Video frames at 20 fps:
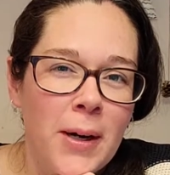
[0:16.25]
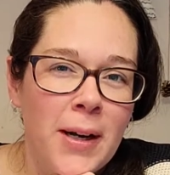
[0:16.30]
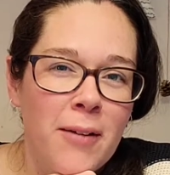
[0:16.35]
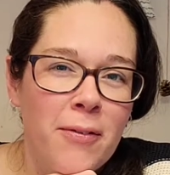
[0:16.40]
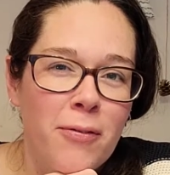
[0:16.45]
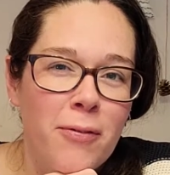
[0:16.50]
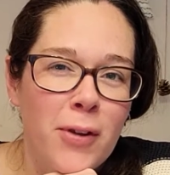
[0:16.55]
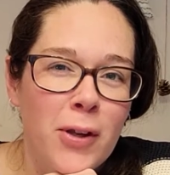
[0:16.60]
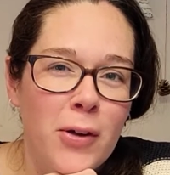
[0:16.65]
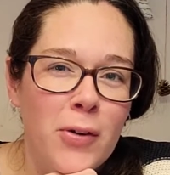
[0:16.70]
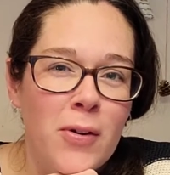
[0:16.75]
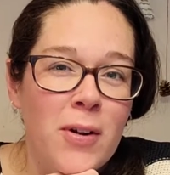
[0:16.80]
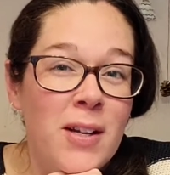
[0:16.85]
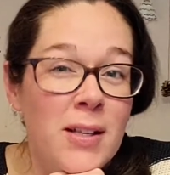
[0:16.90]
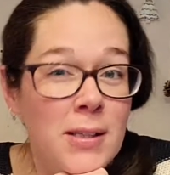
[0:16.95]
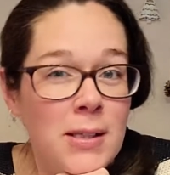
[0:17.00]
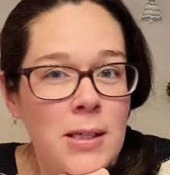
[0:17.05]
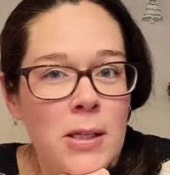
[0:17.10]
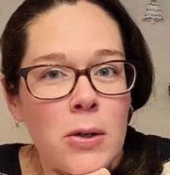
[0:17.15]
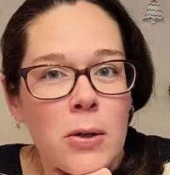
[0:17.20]
a few,
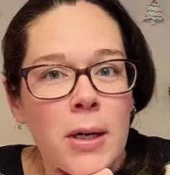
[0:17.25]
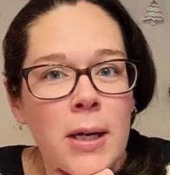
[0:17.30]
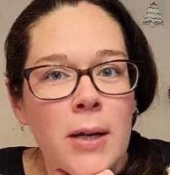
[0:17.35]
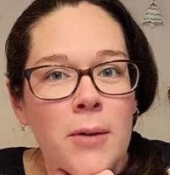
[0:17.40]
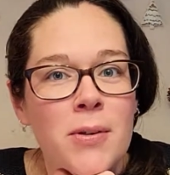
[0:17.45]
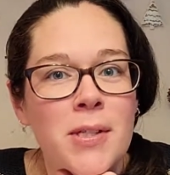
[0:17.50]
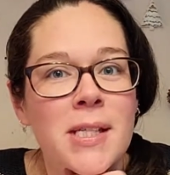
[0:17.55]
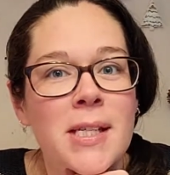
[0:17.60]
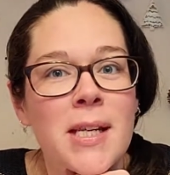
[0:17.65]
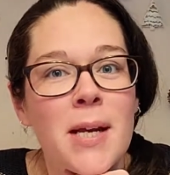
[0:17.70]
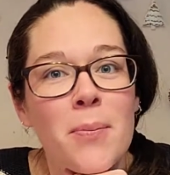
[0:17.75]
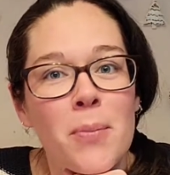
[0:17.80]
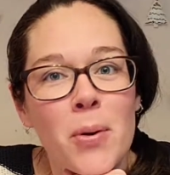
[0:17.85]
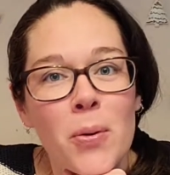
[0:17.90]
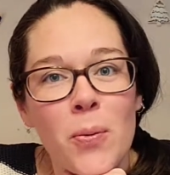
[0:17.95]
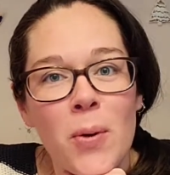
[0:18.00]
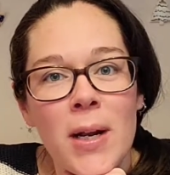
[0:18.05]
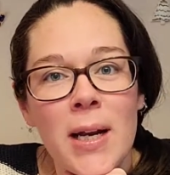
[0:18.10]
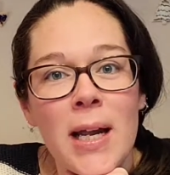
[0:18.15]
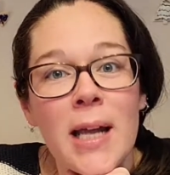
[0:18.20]
considering it was
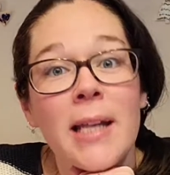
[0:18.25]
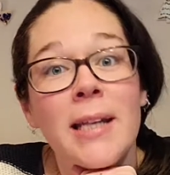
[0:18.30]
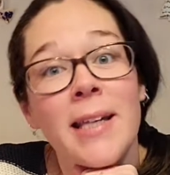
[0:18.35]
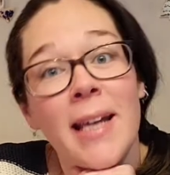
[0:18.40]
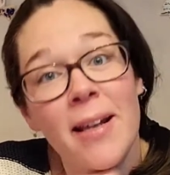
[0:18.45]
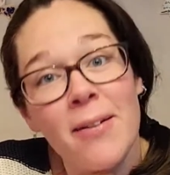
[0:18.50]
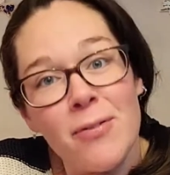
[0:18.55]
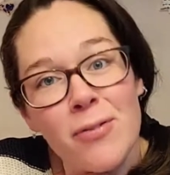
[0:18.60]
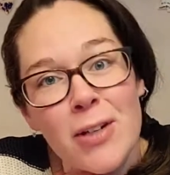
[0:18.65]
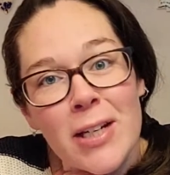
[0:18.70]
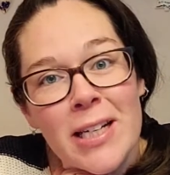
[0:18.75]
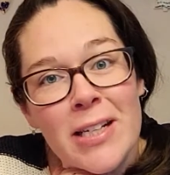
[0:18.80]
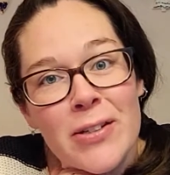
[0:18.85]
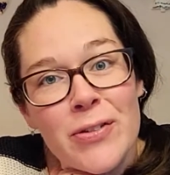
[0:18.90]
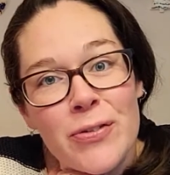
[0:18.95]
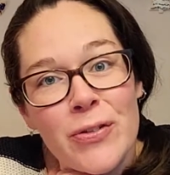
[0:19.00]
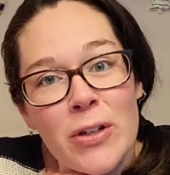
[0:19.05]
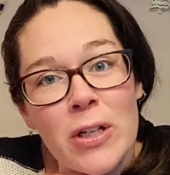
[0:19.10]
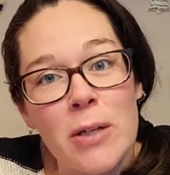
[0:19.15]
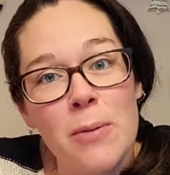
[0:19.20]
#1 on Netflix
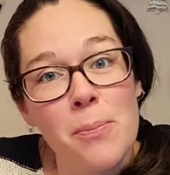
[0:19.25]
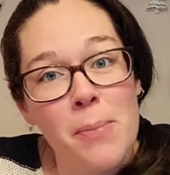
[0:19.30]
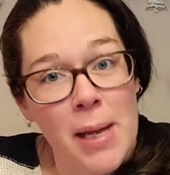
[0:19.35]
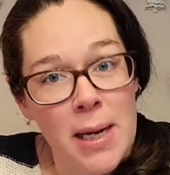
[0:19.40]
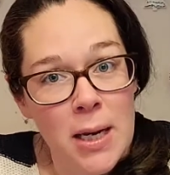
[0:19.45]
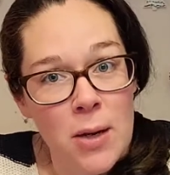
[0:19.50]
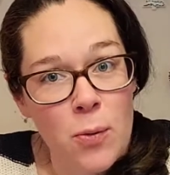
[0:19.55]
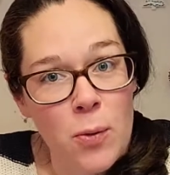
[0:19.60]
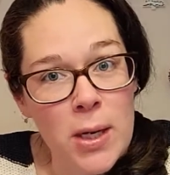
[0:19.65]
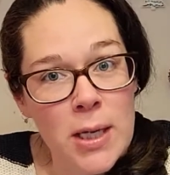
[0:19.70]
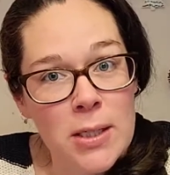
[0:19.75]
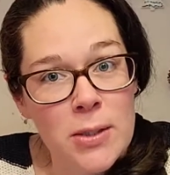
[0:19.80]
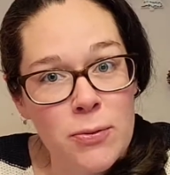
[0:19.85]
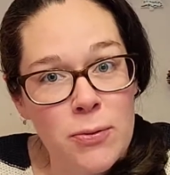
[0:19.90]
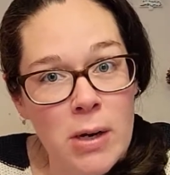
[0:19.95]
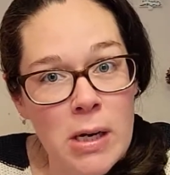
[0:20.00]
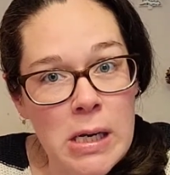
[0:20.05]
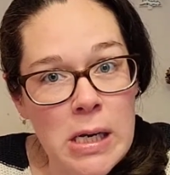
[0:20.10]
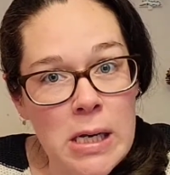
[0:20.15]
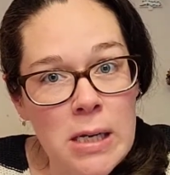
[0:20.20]
for many weeks
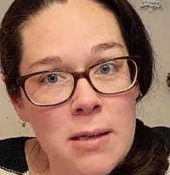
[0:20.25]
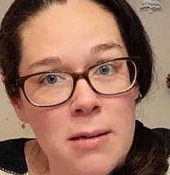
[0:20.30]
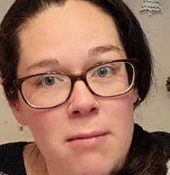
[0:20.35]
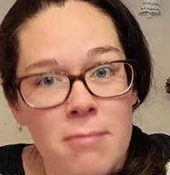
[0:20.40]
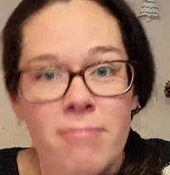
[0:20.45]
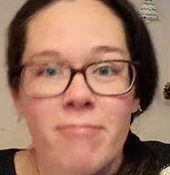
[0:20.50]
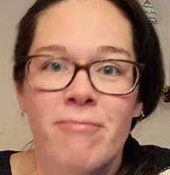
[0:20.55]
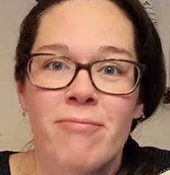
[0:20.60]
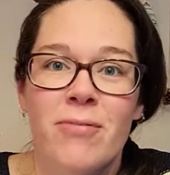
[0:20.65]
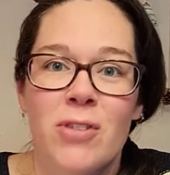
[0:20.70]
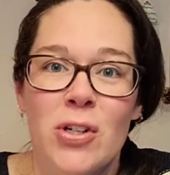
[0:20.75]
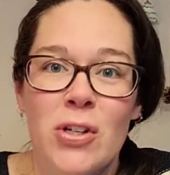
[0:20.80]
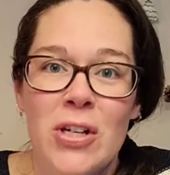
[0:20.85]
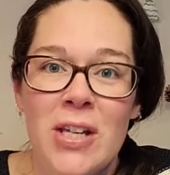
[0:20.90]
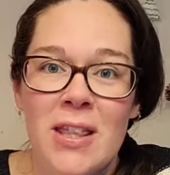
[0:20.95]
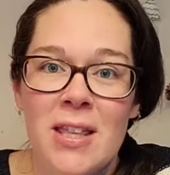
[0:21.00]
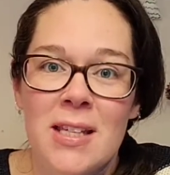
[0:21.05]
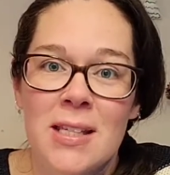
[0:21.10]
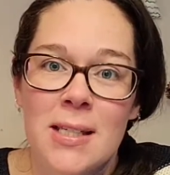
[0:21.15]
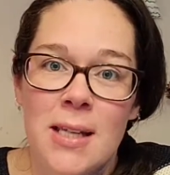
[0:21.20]
running during
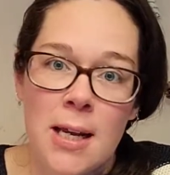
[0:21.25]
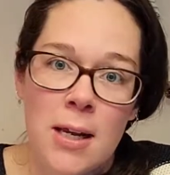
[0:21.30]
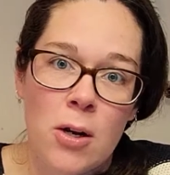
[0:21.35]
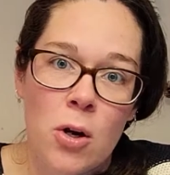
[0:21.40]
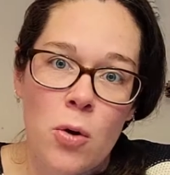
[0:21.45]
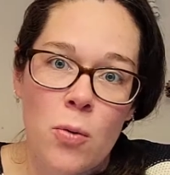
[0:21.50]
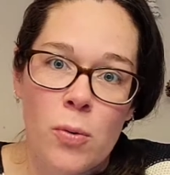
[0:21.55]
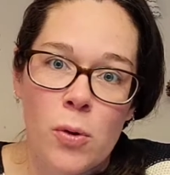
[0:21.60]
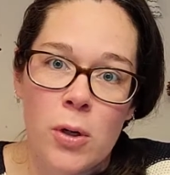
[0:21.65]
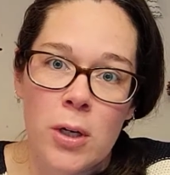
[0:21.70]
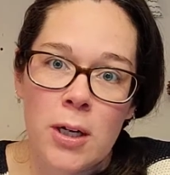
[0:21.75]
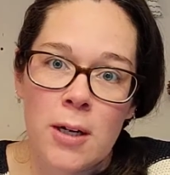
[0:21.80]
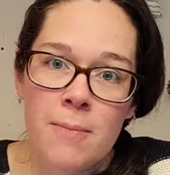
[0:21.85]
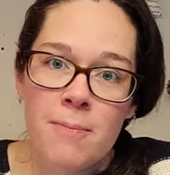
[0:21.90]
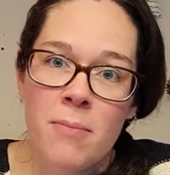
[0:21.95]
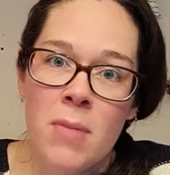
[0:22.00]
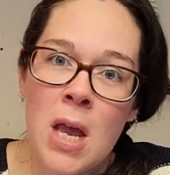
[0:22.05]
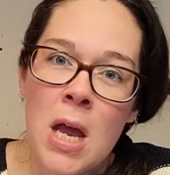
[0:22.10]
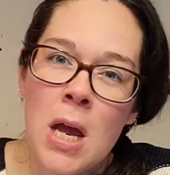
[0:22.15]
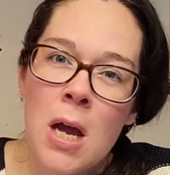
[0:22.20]
the stay-at-home order,
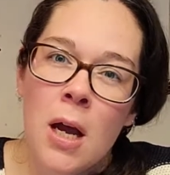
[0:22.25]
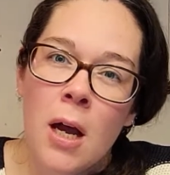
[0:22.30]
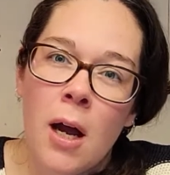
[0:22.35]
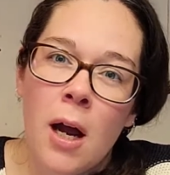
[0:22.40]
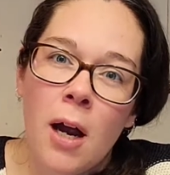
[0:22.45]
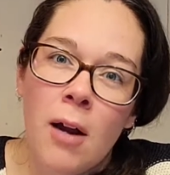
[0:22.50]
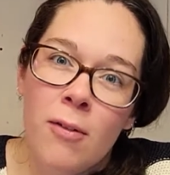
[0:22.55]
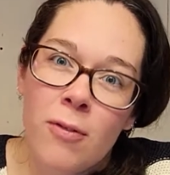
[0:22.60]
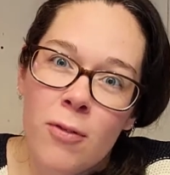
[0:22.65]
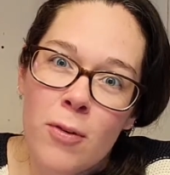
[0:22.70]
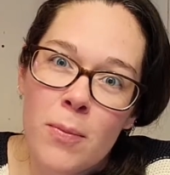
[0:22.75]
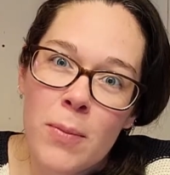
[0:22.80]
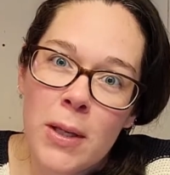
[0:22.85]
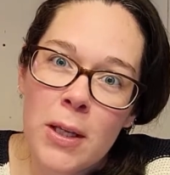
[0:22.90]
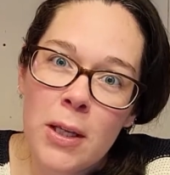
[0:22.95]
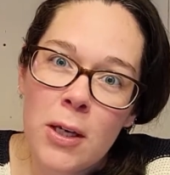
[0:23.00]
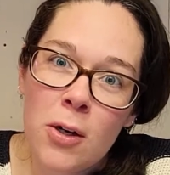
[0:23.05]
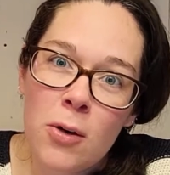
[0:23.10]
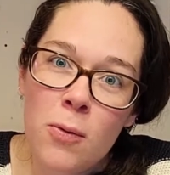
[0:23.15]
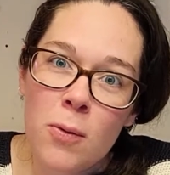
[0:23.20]
are
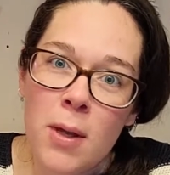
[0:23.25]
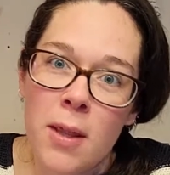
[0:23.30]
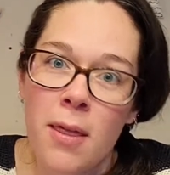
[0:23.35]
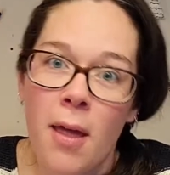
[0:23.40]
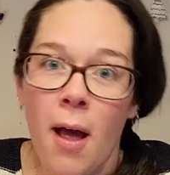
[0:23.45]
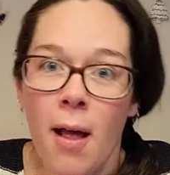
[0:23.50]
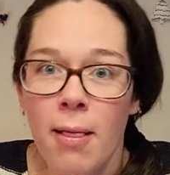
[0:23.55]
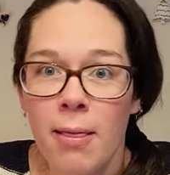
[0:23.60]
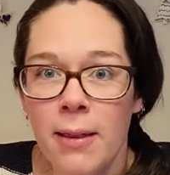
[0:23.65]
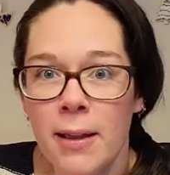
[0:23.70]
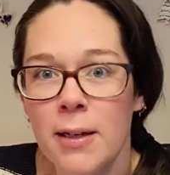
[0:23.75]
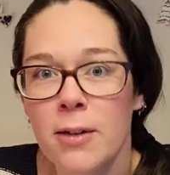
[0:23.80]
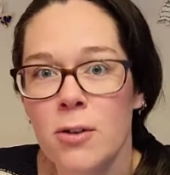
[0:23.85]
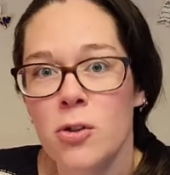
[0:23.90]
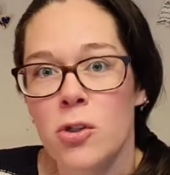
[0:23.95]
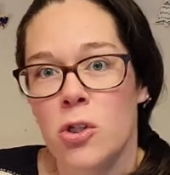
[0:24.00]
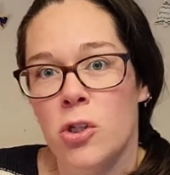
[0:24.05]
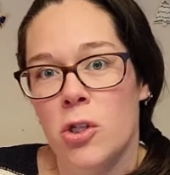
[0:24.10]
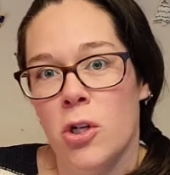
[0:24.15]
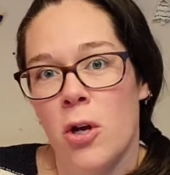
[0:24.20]
familiar with a little
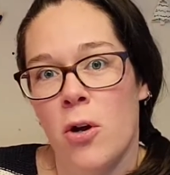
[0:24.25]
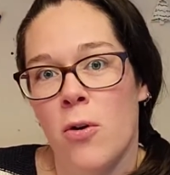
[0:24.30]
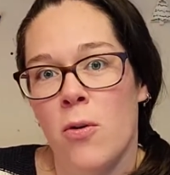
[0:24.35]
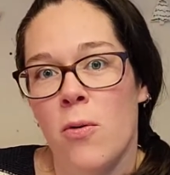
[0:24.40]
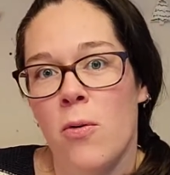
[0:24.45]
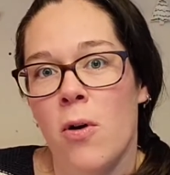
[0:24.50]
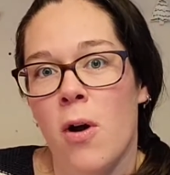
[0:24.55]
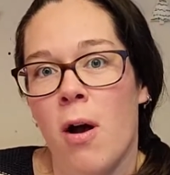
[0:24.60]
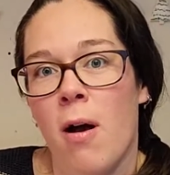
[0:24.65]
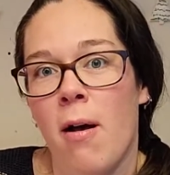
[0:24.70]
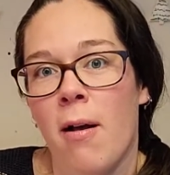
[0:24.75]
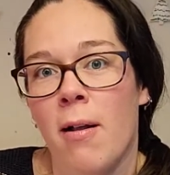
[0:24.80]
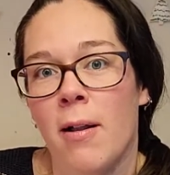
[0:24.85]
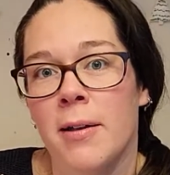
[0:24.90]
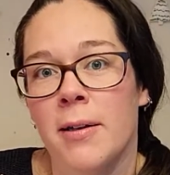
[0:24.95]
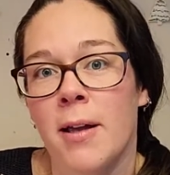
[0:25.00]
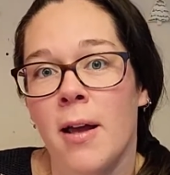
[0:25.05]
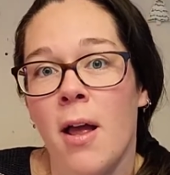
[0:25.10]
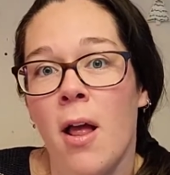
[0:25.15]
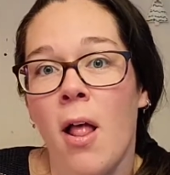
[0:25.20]
show called
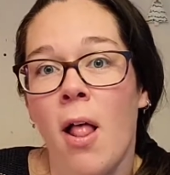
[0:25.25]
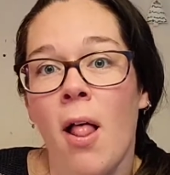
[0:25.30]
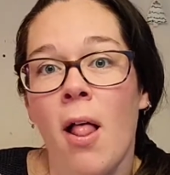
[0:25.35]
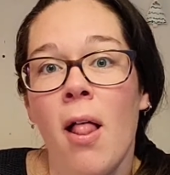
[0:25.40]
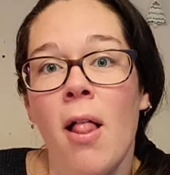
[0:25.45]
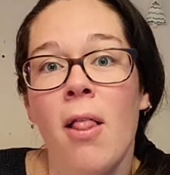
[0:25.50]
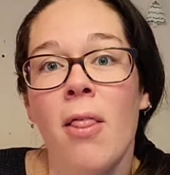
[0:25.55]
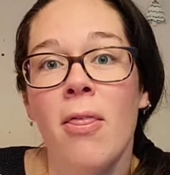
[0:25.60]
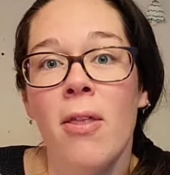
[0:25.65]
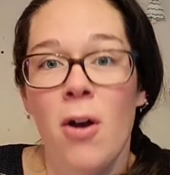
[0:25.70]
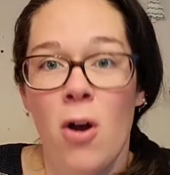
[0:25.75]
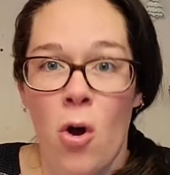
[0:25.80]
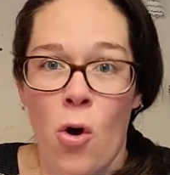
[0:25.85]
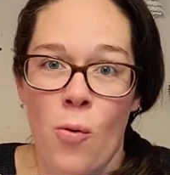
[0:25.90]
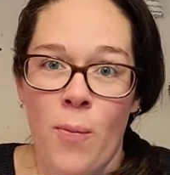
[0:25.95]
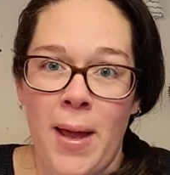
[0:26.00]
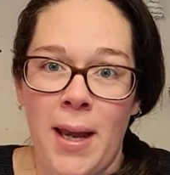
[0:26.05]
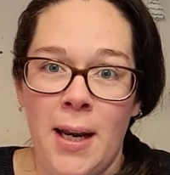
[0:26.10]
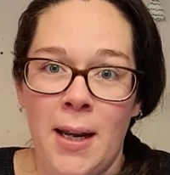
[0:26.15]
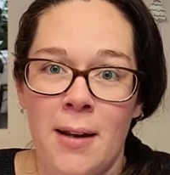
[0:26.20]
The Home
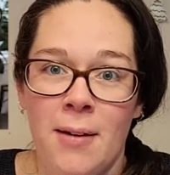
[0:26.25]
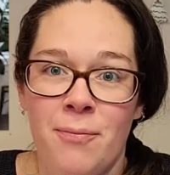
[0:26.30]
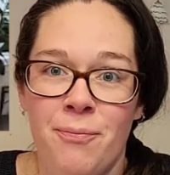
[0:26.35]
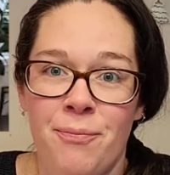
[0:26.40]
Edit.